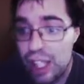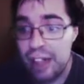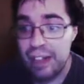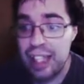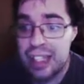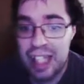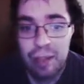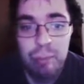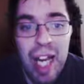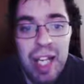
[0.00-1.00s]
the
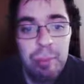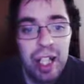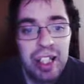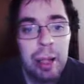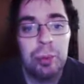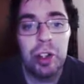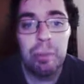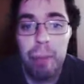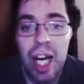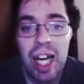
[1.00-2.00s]
enzyme may be unable to
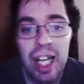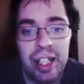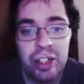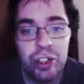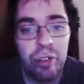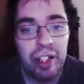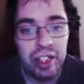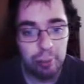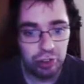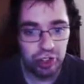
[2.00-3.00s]
bind to the
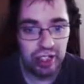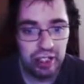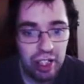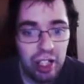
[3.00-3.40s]
substrate.